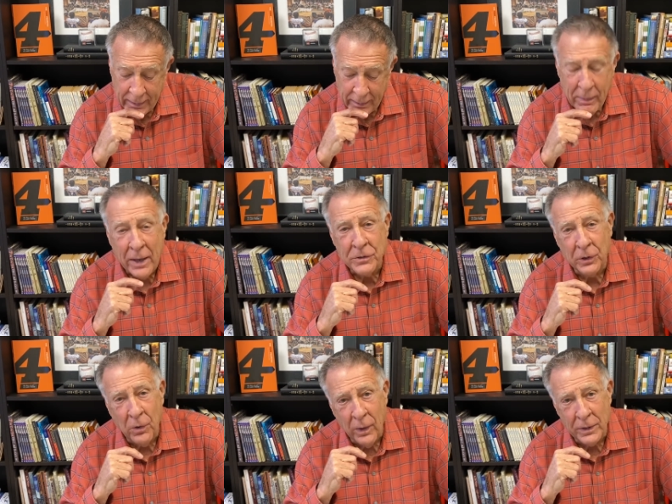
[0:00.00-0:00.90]
Let me ask you a
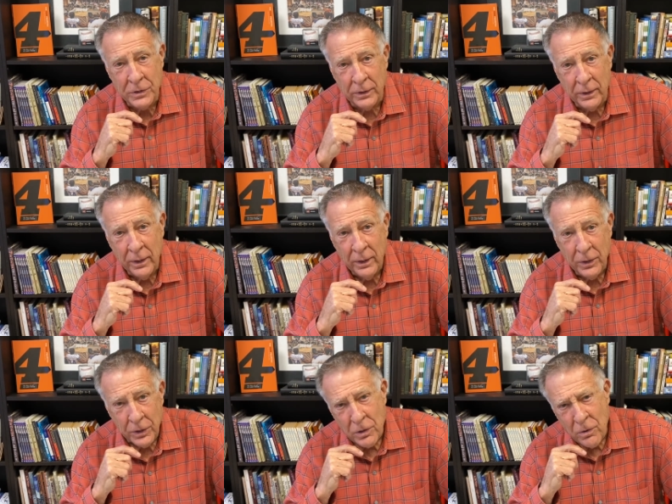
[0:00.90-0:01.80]
question.
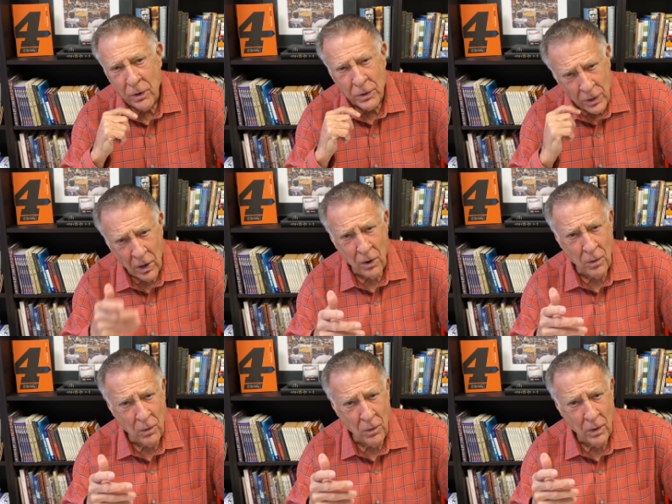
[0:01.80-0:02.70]
Do you
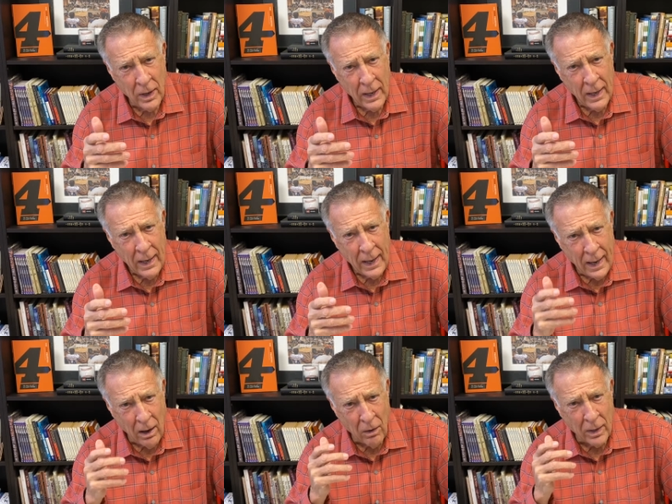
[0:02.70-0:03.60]
know
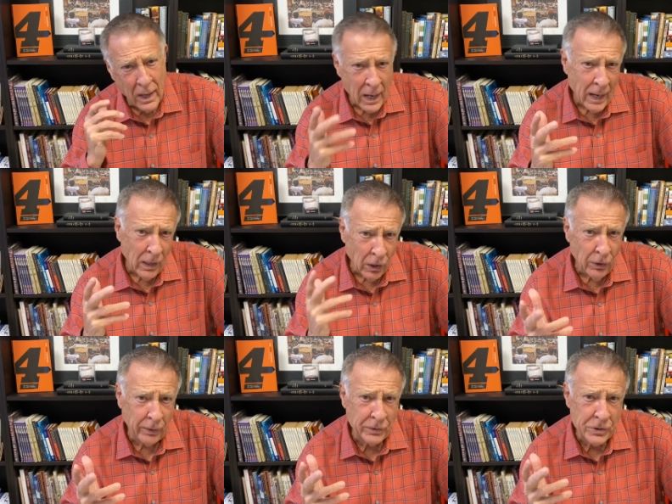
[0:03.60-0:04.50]
how God
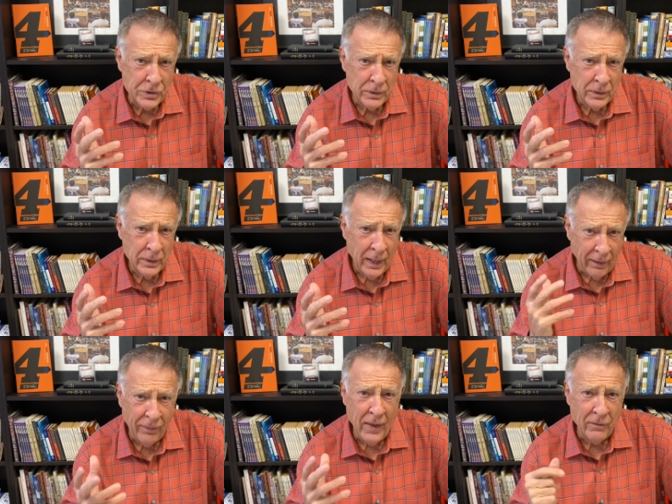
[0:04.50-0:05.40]
looks at
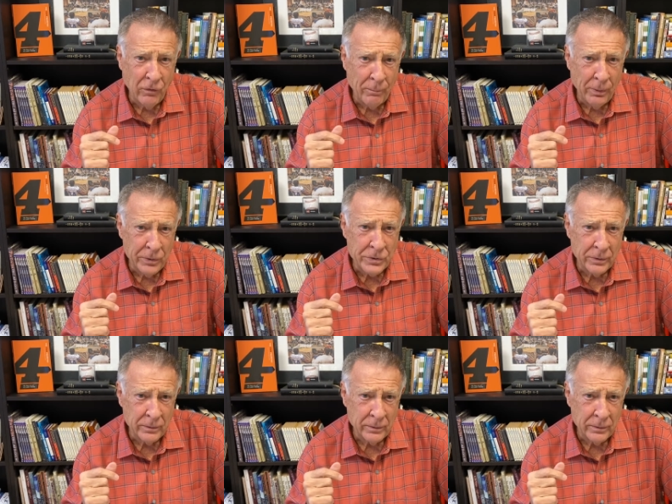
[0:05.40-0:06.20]
a thankful person?